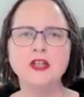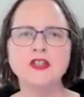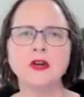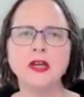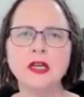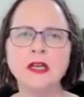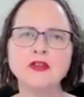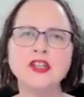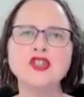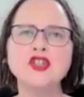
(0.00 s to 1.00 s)
So
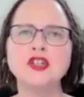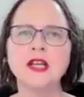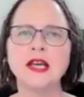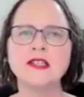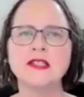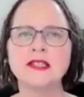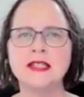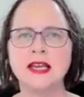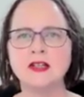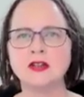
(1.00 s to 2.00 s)
every student has to
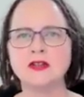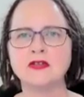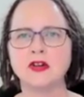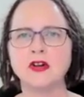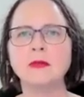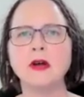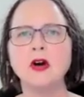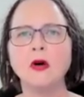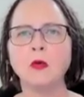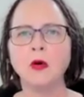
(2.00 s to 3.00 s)
say to the group
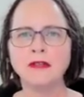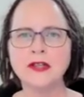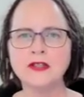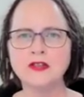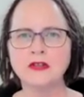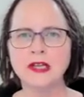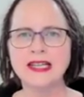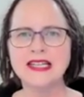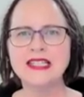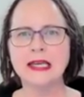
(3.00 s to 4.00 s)
what their story
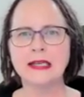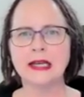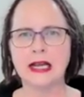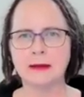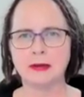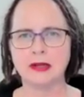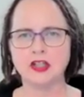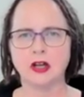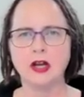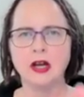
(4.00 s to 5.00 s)
is and clap it.
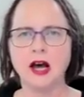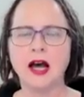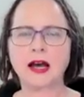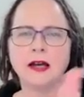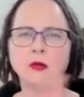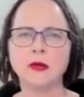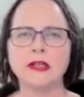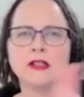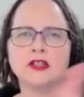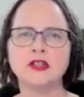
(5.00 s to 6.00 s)
You know, I
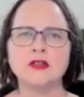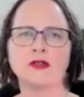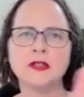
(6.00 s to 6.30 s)
went to